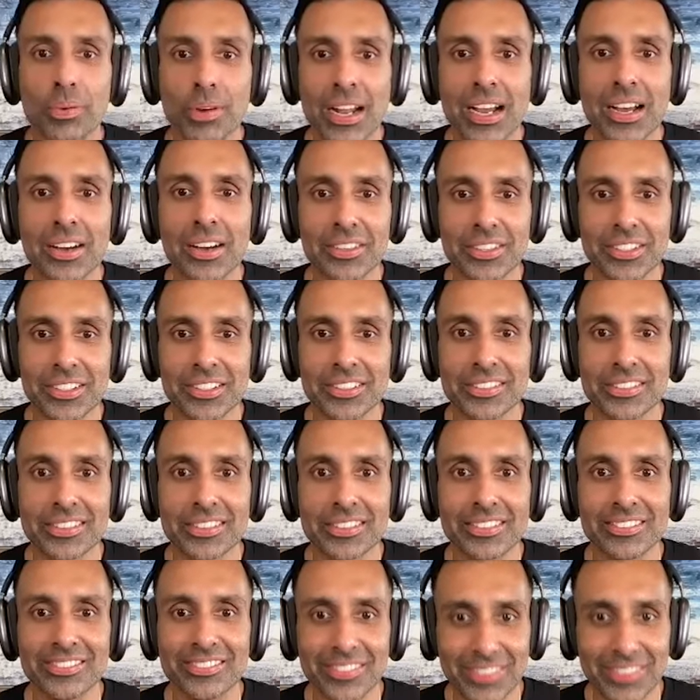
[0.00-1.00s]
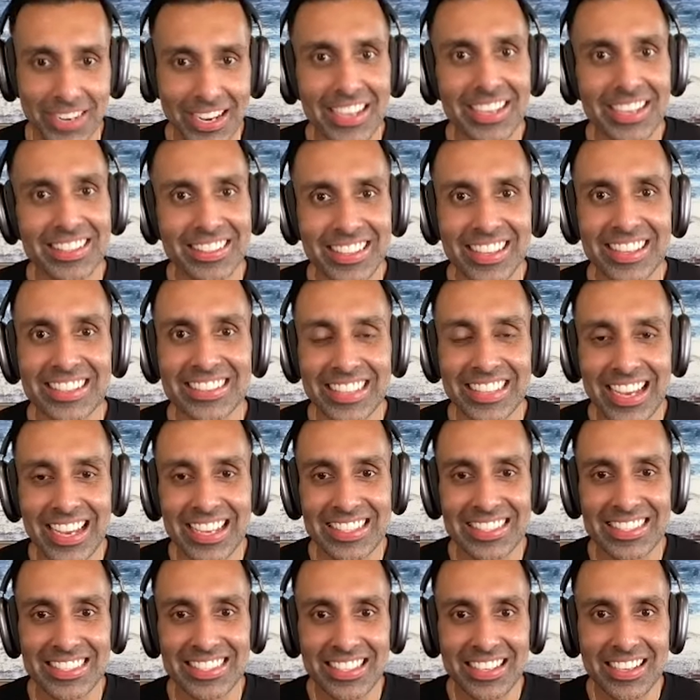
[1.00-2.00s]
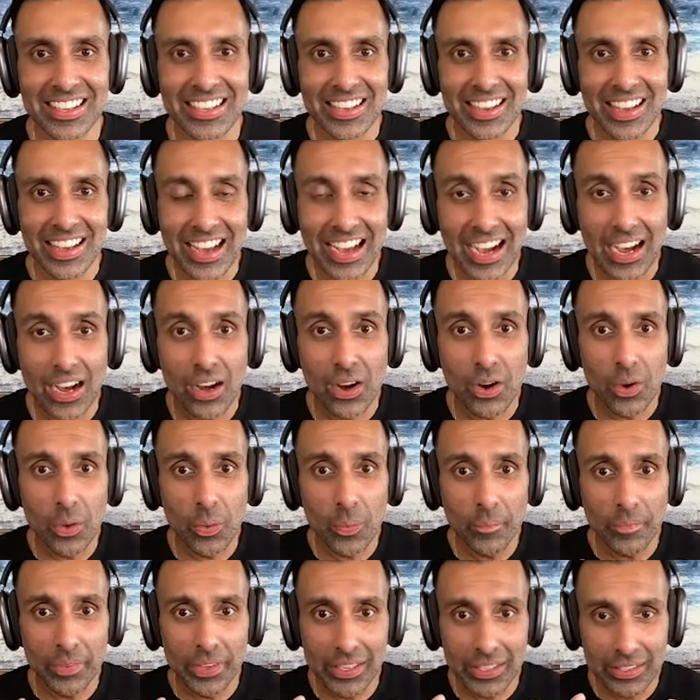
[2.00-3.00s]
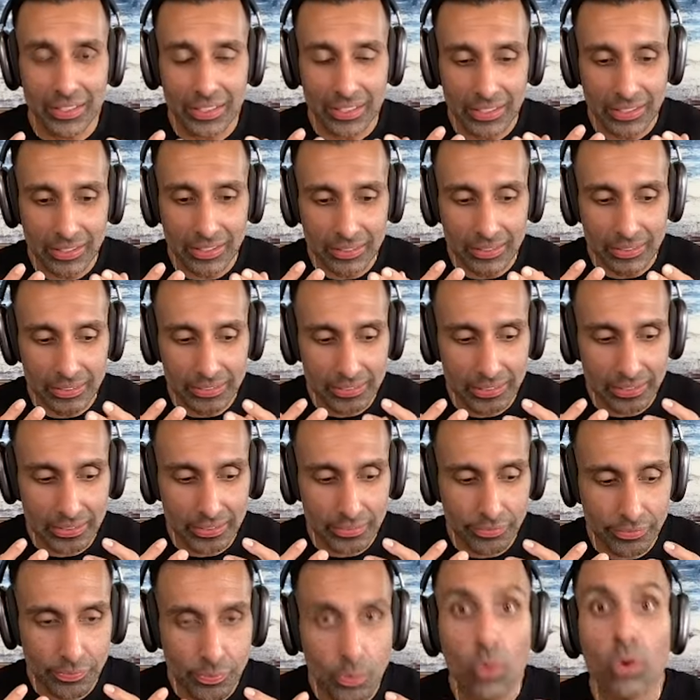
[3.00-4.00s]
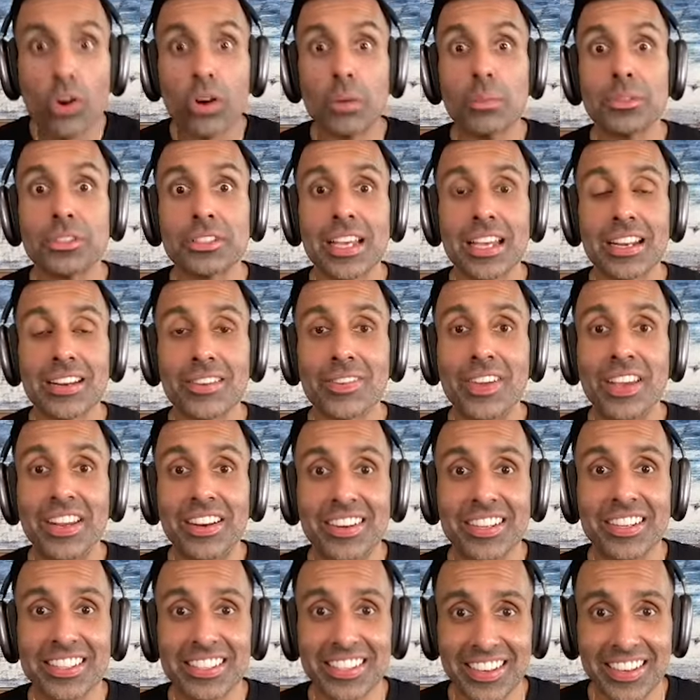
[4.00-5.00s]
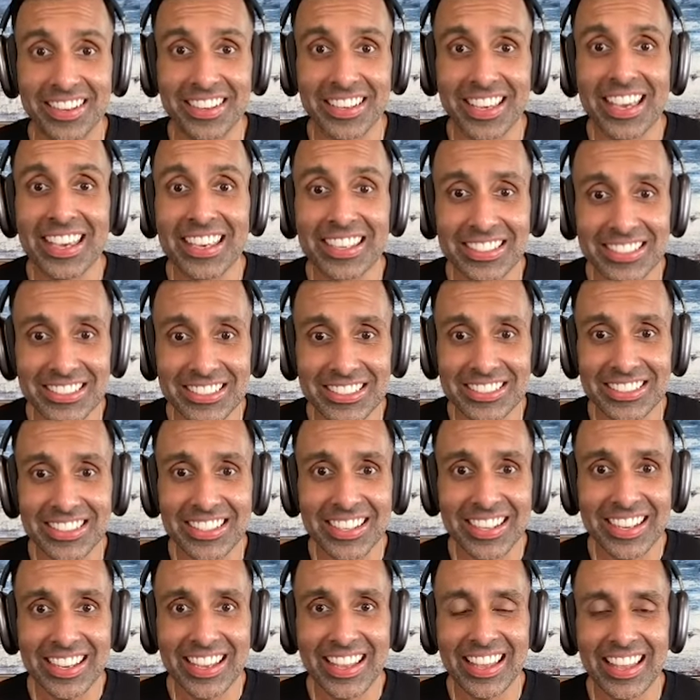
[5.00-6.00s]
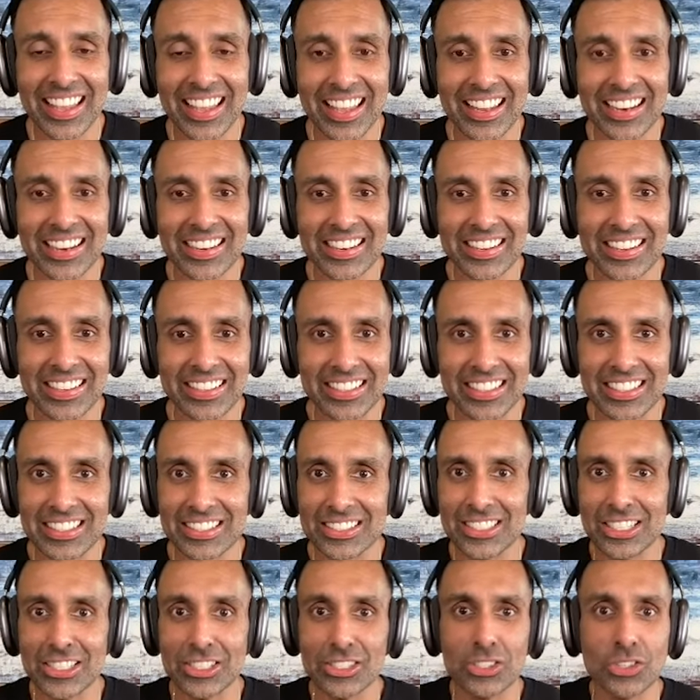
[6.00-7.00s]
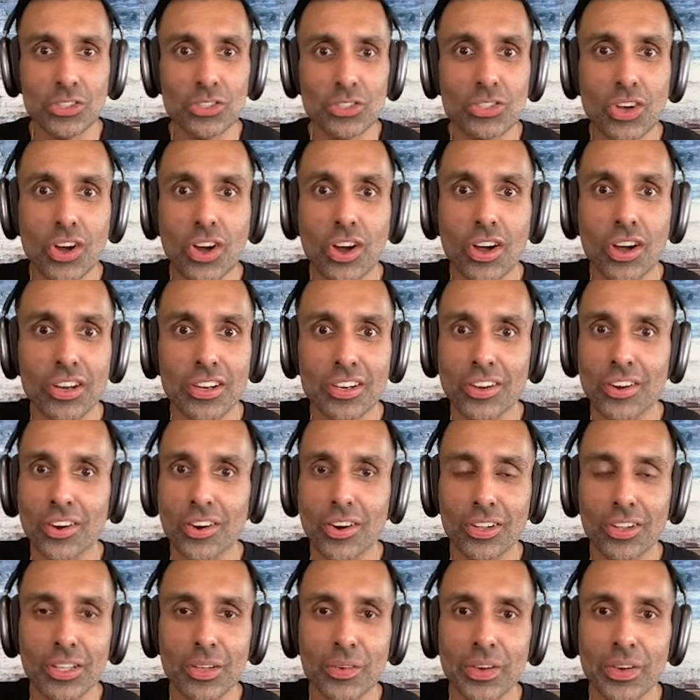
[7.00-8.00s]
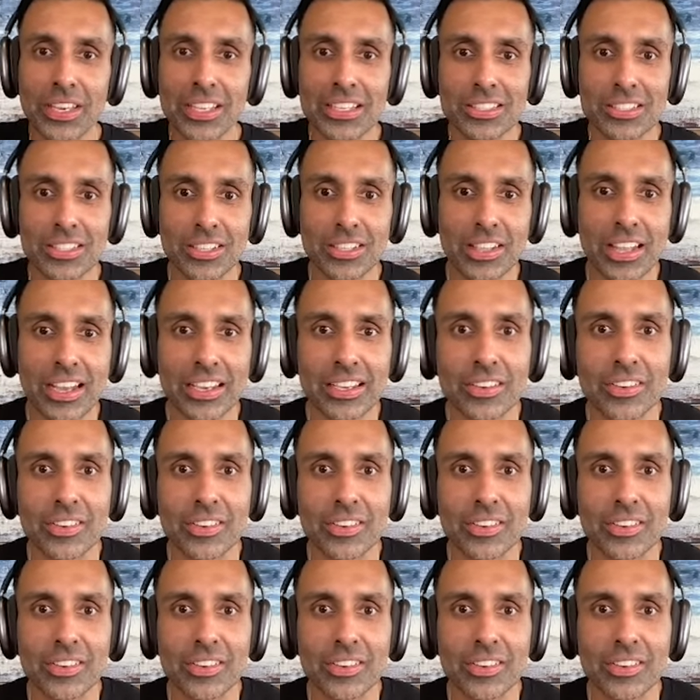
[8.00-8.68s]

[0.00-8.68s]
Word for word: proud mm-hmm. right like that's right. how it, it it forms at a very young age and continues yeah. on all the way until I